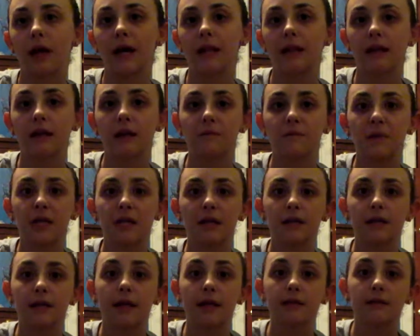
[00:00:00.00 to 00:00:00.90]
I think
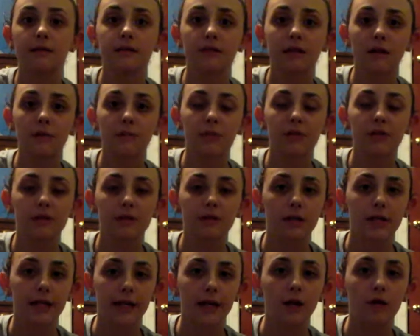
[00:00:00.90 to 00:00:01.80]
making that step is
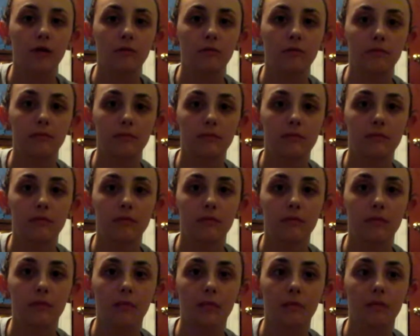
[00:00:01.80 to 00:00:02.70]
going to help
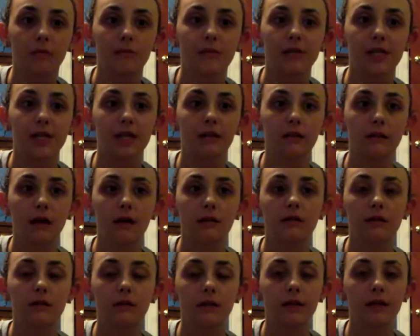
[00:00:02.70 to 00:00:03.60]

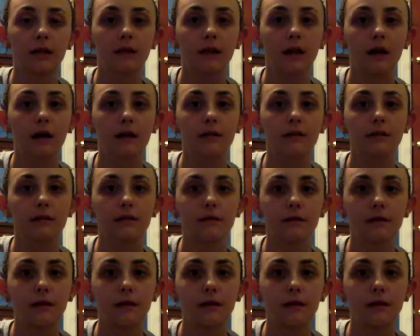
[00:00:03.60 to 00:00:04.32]
psychologically a lot.